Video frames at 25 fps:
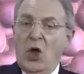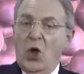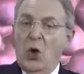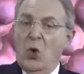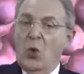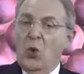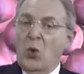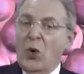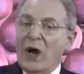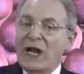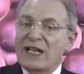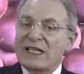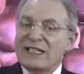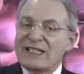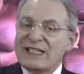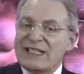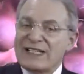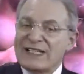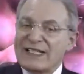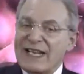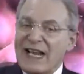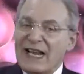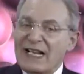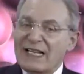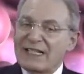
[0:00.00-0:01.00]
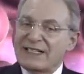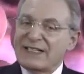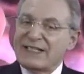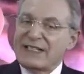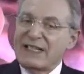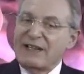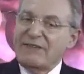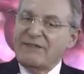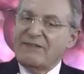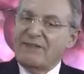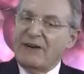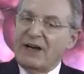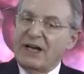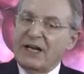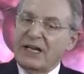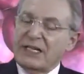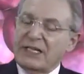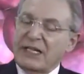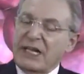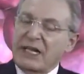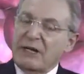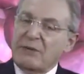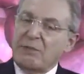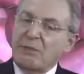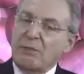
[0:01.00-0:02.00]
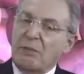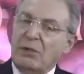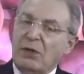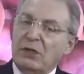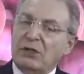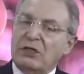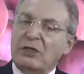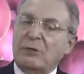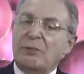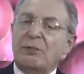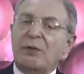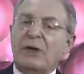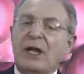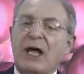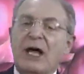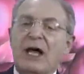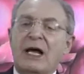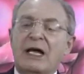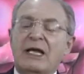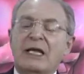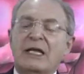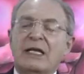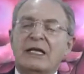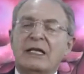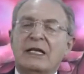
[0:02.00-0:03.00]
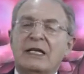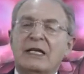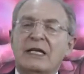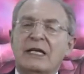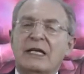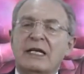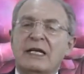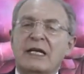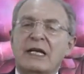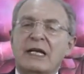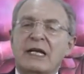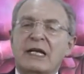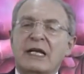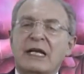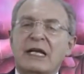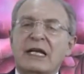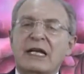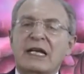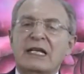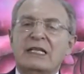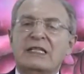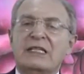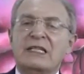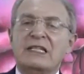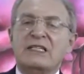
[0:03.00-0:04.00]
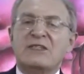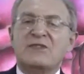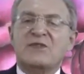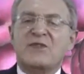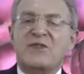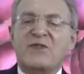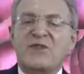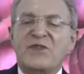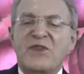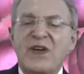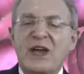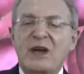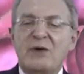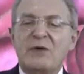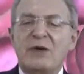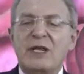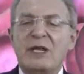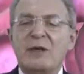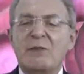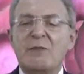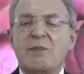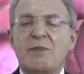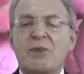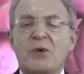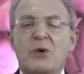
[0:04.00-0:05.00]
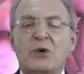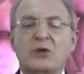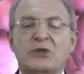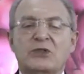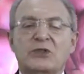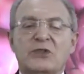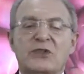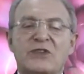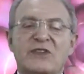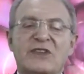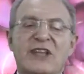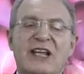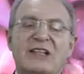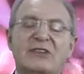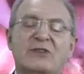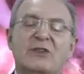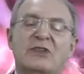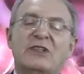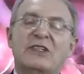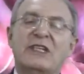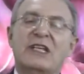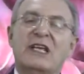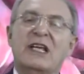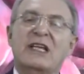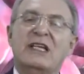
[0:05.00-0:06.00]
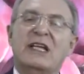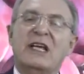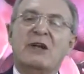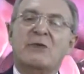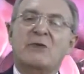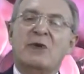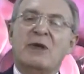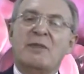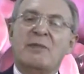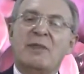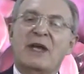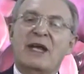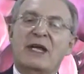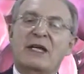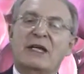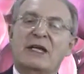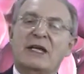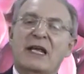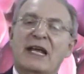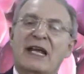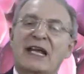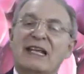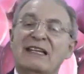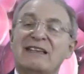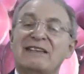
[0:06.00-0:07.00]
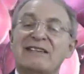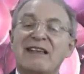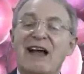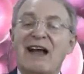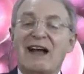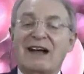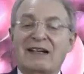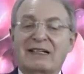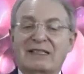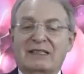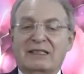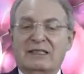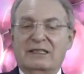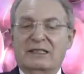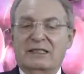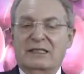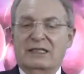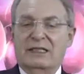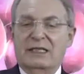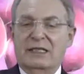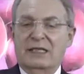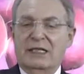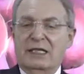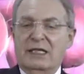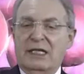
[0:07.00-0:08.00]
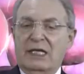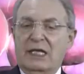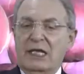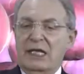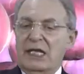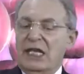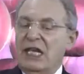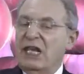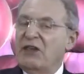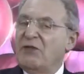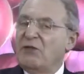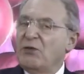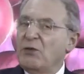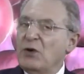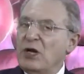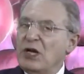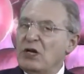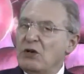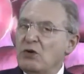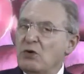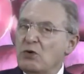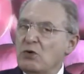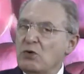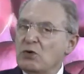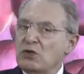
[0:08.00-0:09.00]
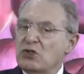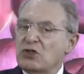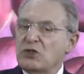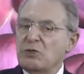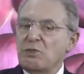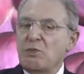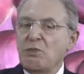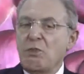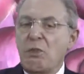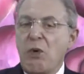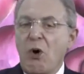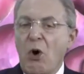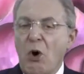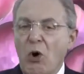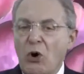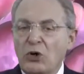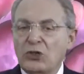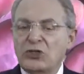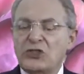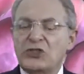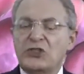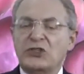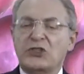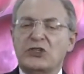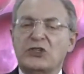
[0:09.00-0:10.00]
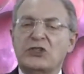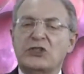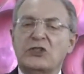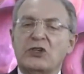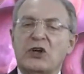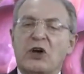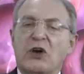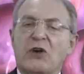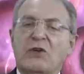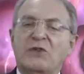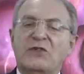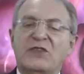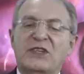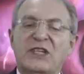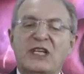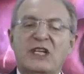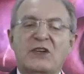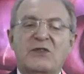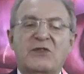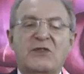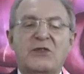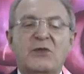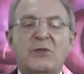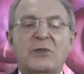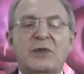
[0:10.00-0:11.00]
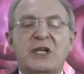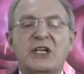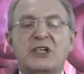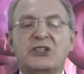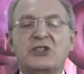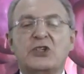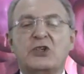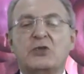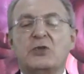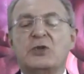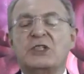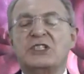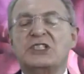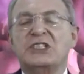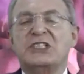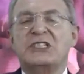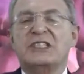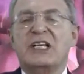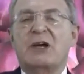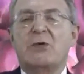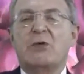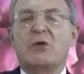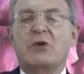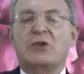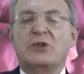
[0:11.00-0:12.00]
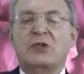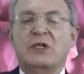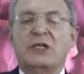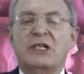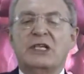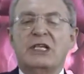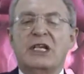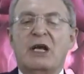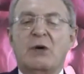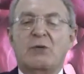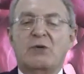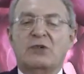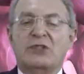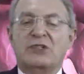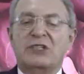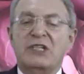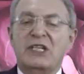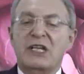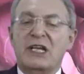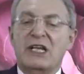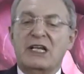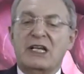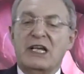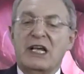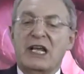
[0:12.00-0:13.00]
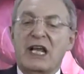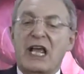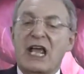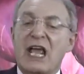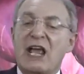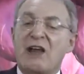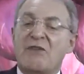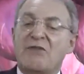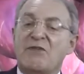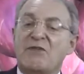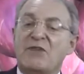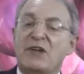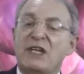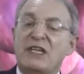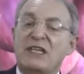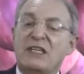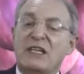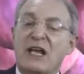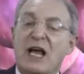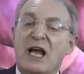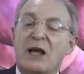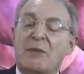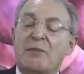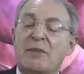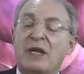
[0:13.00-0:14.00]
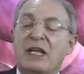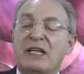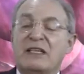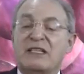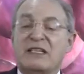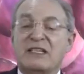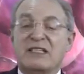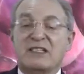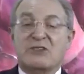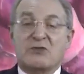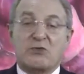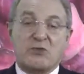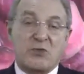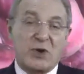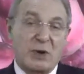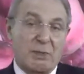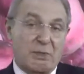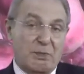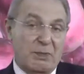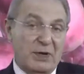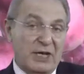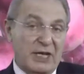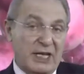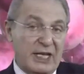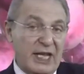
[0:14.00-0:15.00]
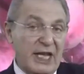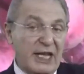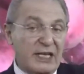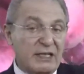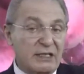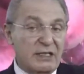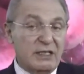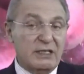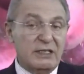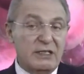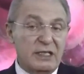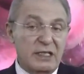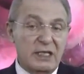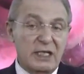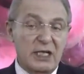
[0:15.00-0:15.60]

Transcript: When cells divide and multiply, it is very important that the DNA remain intact. If we lose portion of the information which is in our DNA every time it is replicated,